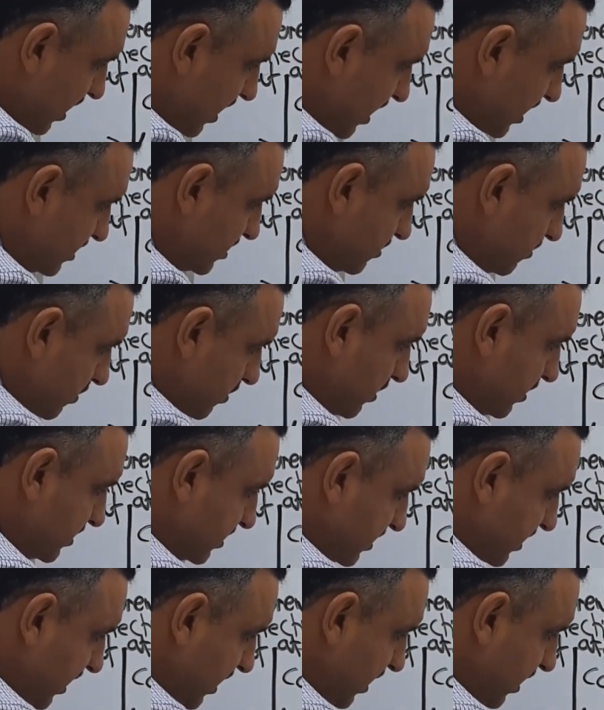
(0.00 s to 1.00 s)
as you will
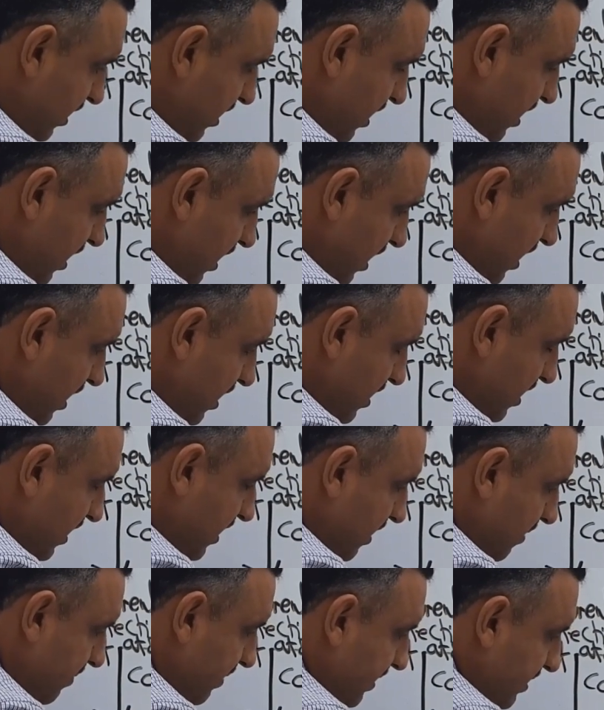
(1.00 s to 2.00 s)
see in the
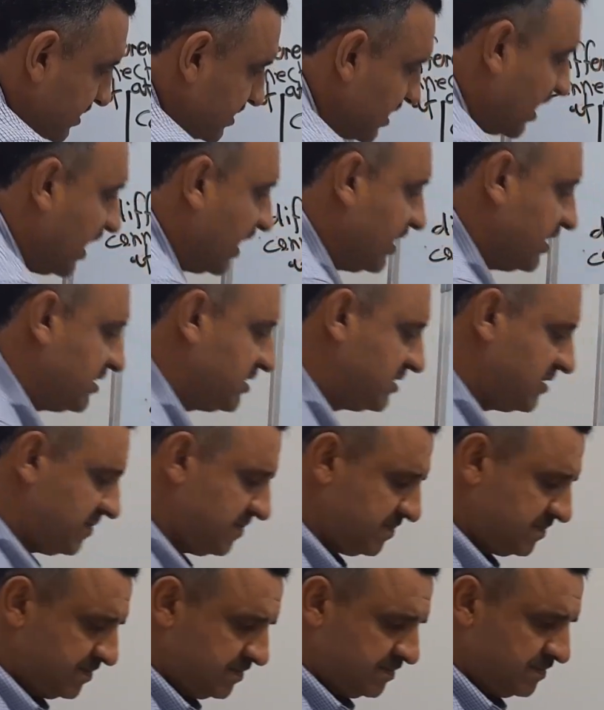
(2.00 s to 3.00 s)
coming slides.
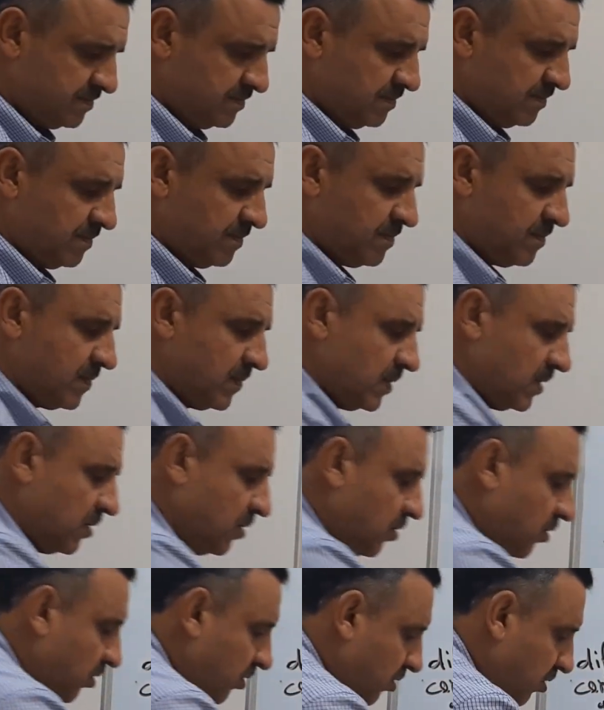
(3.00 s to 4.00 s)

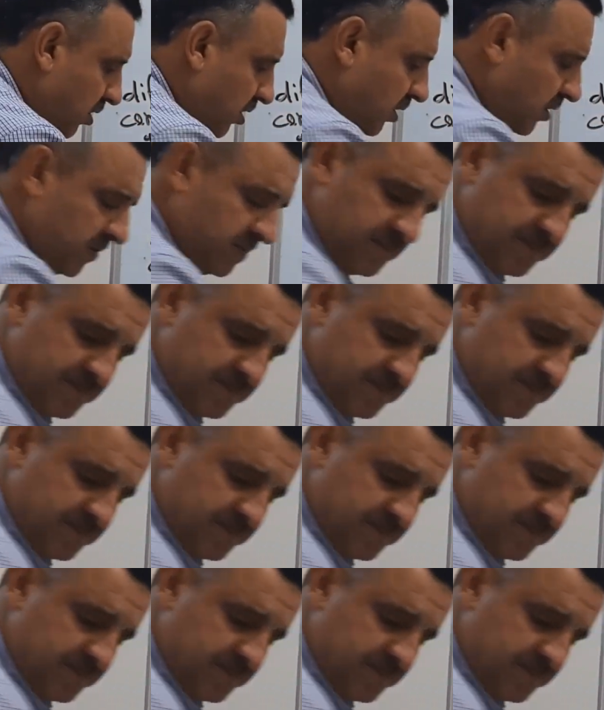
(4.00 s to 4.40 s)
Or